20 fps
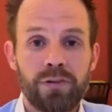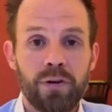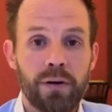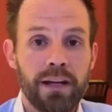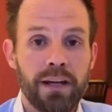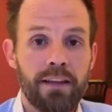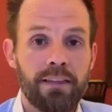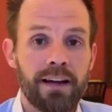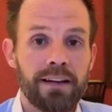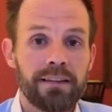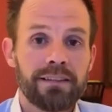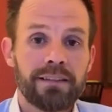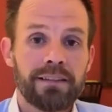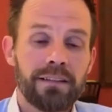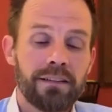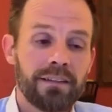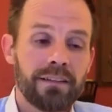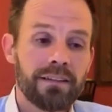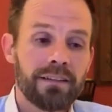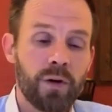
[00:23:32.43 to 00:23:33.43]
So again, that's
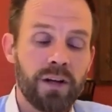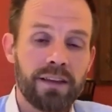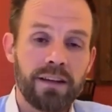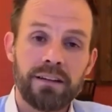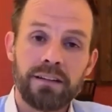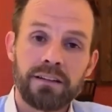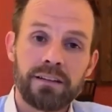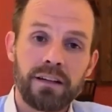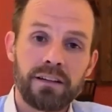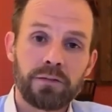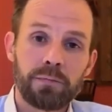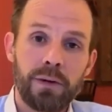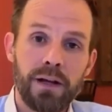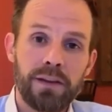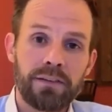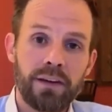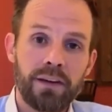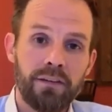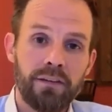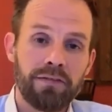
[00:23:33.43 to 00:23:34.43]
within 6
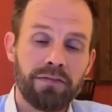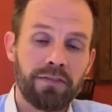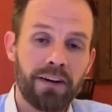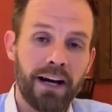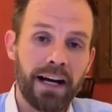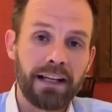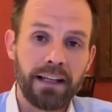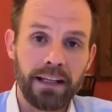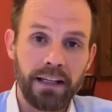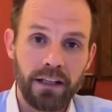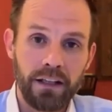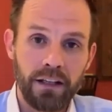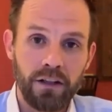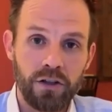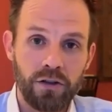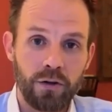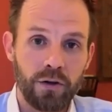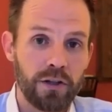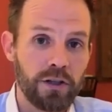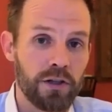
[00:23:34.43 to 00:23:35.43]
months of filing
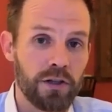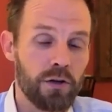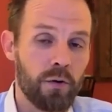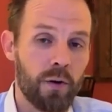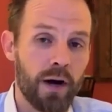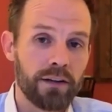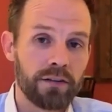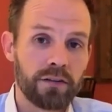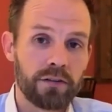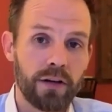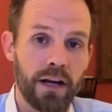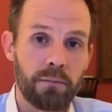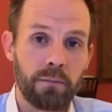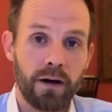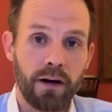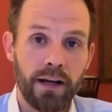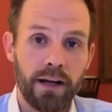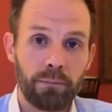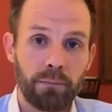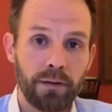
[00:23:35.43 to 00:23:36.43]
your US
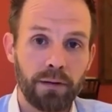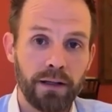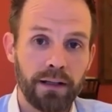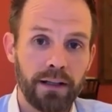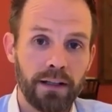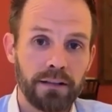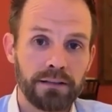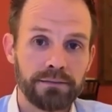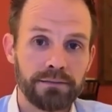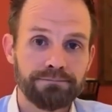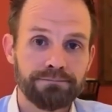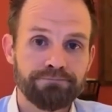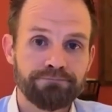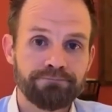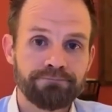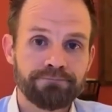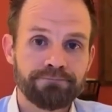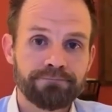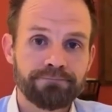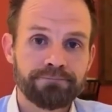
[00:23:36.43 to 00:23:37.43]
trademark application.
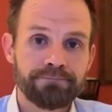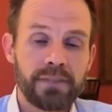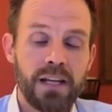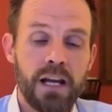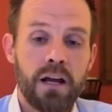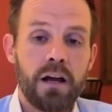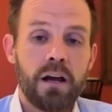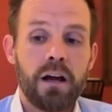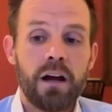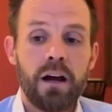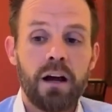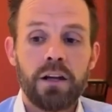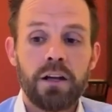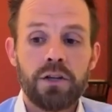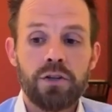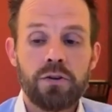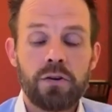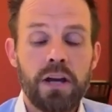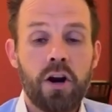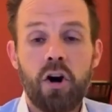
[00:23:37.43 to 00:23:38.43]

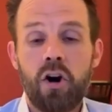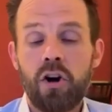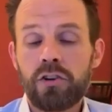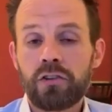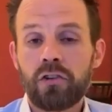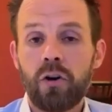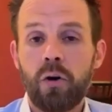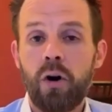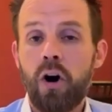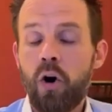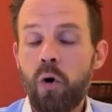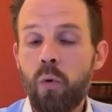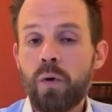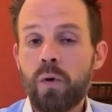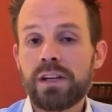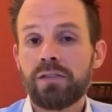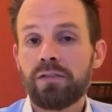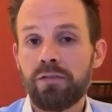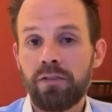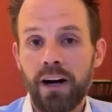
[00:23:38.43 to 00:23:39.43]
You can also
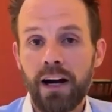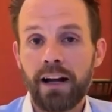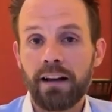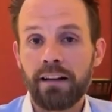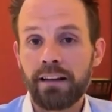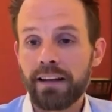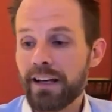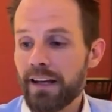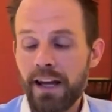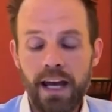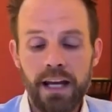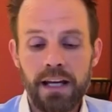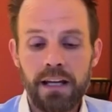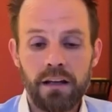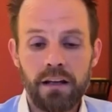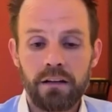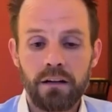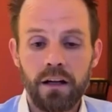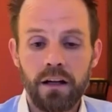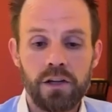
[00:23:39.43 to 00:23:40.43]
always file in any
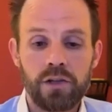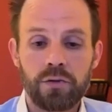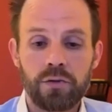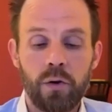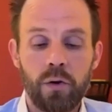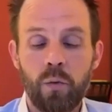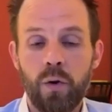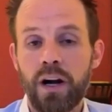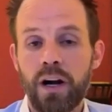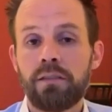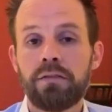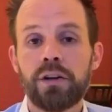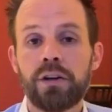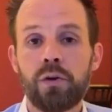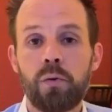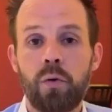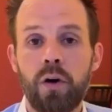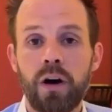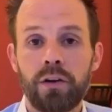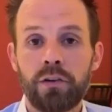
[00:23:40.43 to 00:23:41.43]
other country wherever you
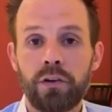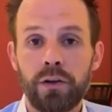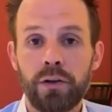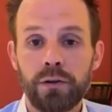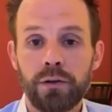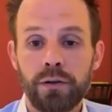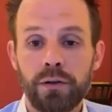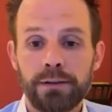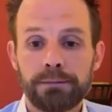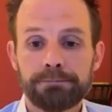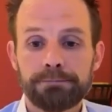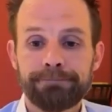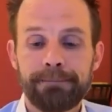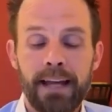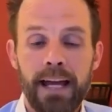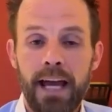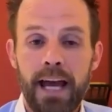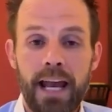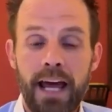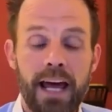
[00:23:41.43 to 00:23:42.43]
want to
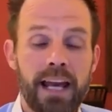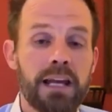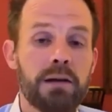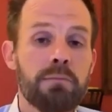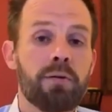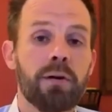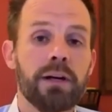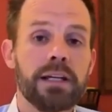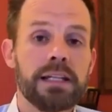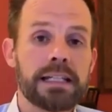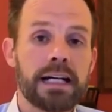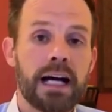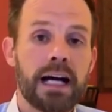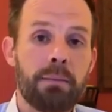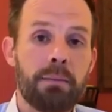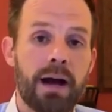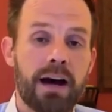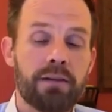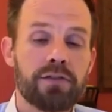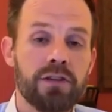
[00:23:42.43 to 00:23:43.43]
at any point in
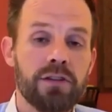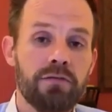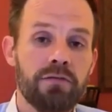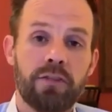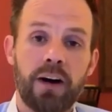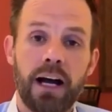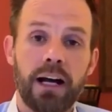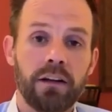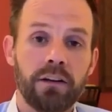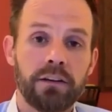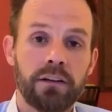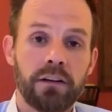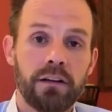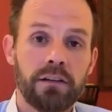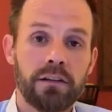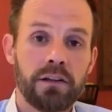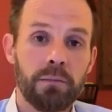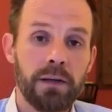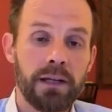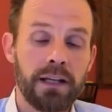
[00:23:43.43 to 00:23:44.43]
time after you've filed
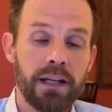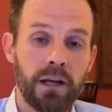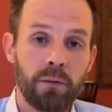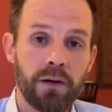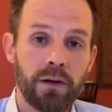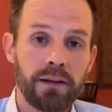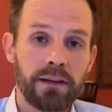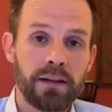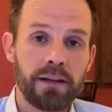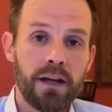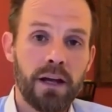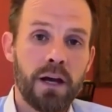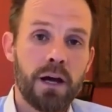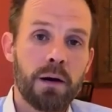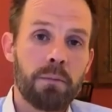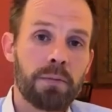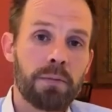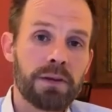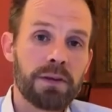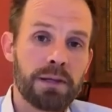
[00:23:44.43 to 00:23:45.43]
to begin with.
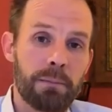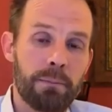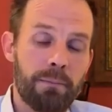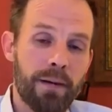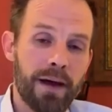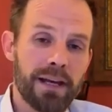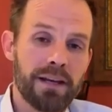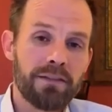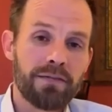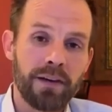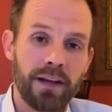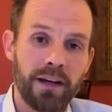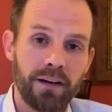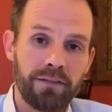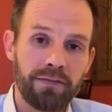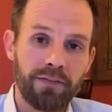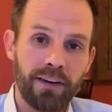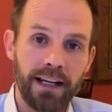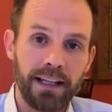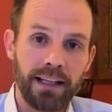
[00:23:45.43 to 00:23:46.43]
But the benefit
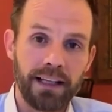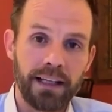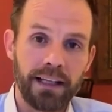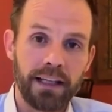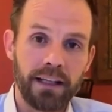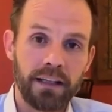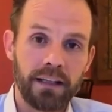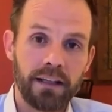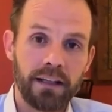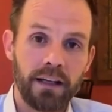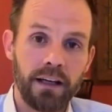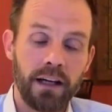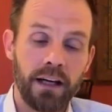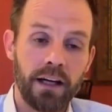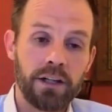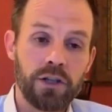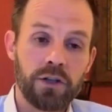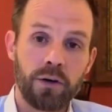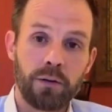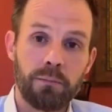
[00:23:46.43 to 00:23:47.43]
of filing
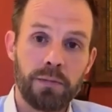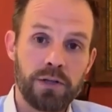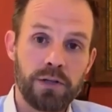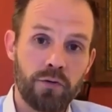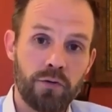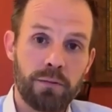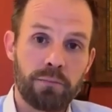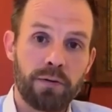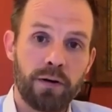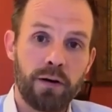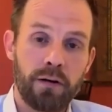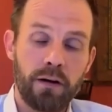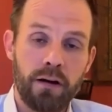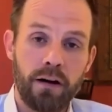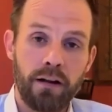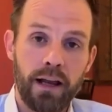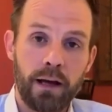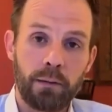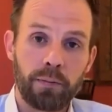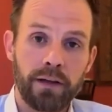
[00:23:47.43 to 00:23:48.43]
your Madrid
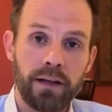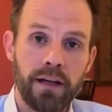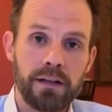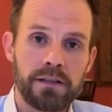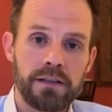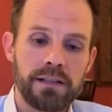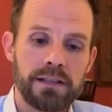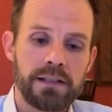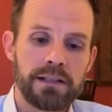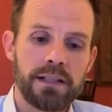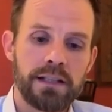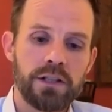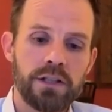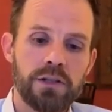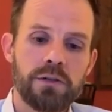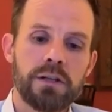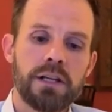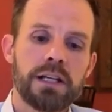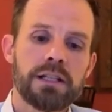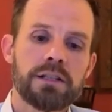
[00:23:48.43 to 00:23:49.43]
Protocol application is that you
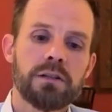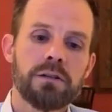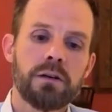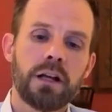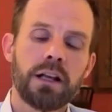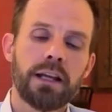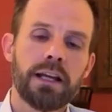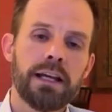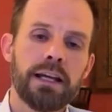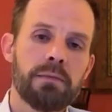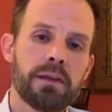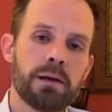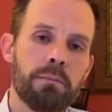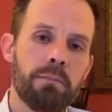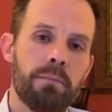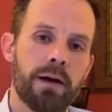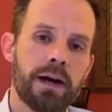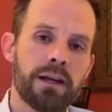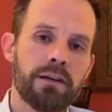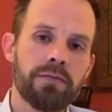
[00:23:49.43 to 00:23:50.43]
get to claim the
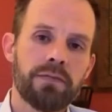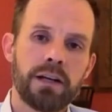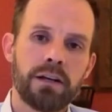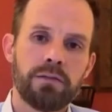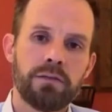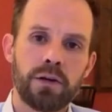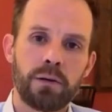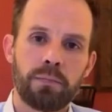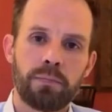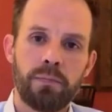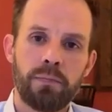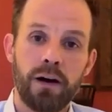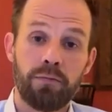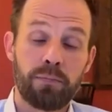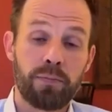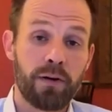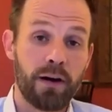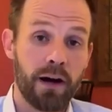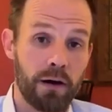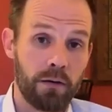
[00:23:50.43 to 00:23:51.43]
benefit of
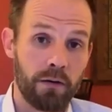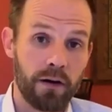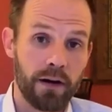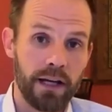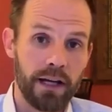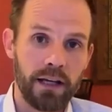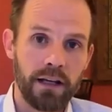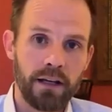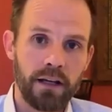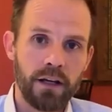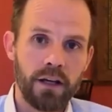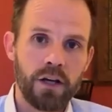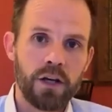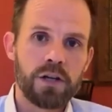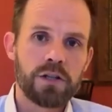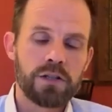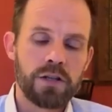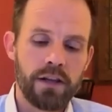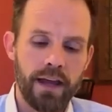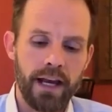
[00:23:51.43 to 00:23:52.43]
priority
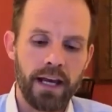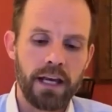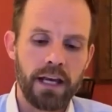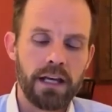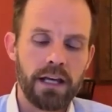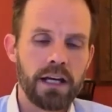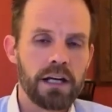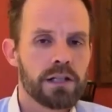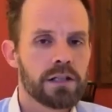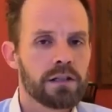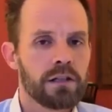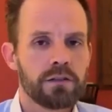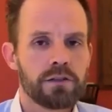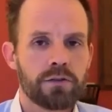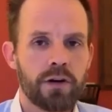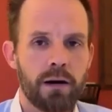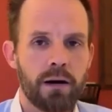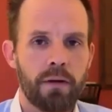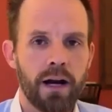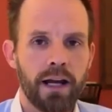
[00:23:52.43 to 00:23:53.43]
to that initial
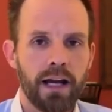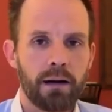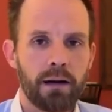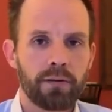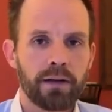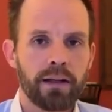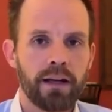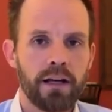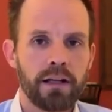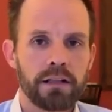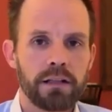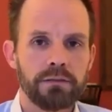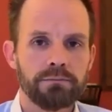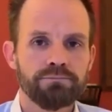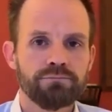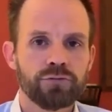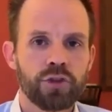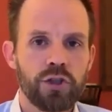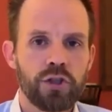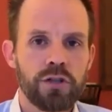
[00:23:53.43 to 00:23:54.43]
trademark
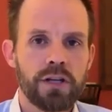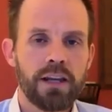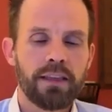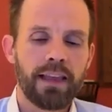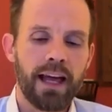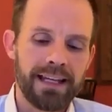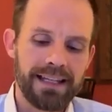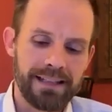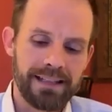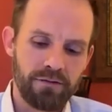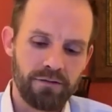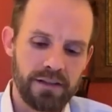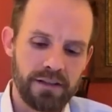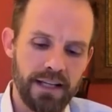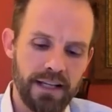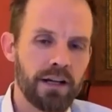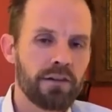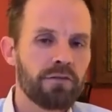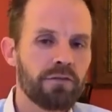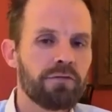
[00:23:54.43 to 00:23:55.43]
application. So you get that
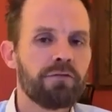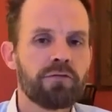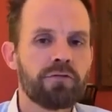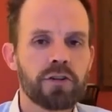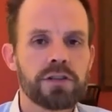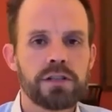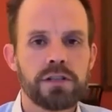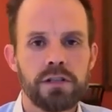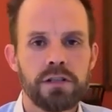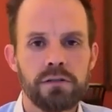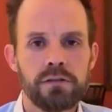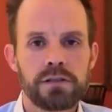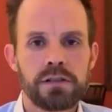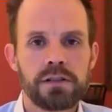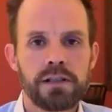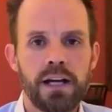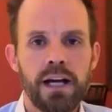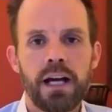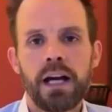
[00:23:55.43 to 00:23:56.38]
date of first use.